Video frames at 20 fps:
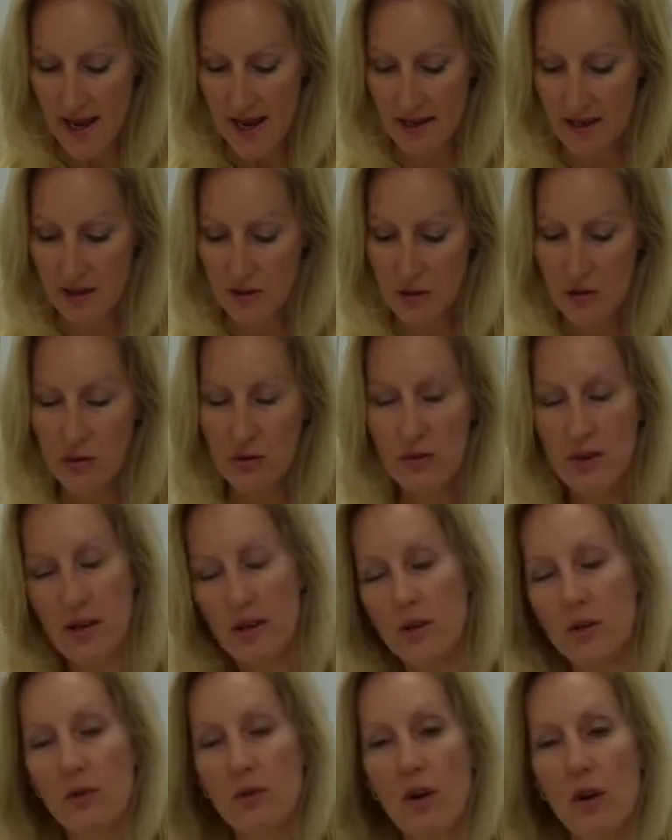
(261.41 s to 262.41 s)
and to
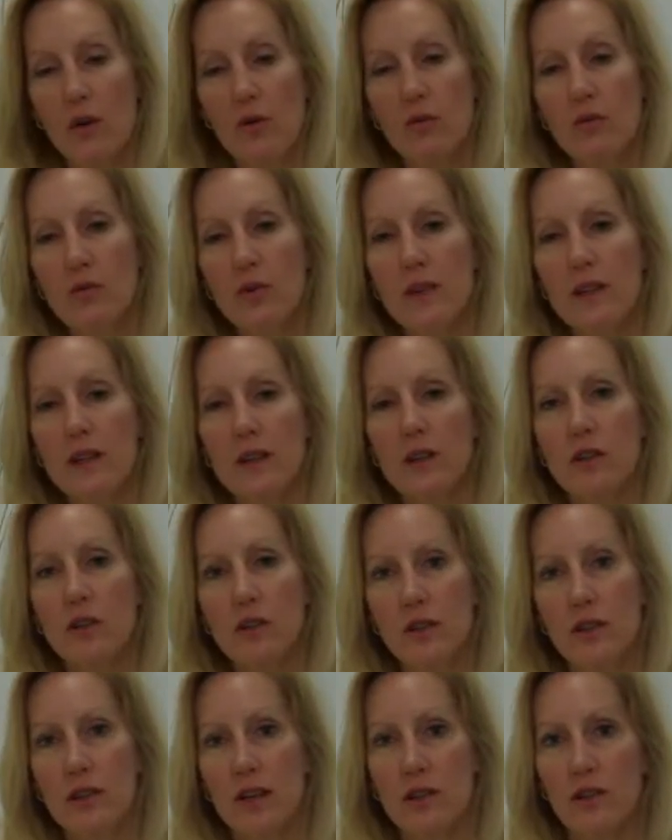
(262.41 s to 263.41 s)
get a really
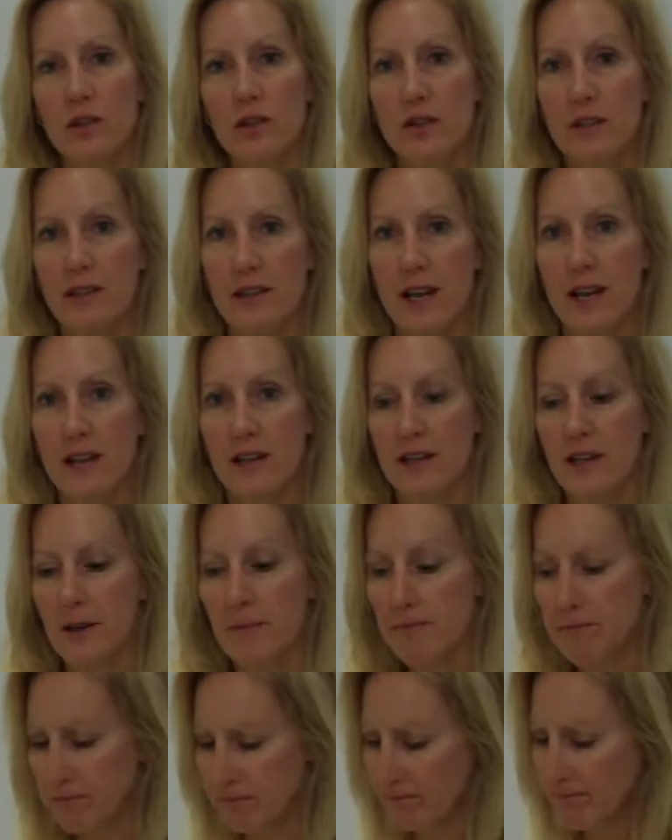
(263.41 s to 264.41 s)
good
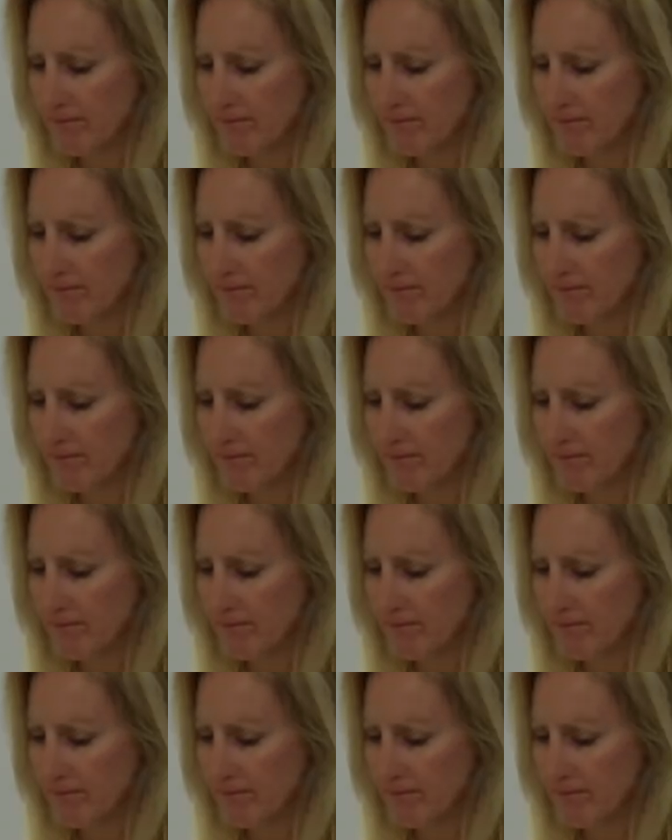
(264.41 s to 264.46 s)
understanding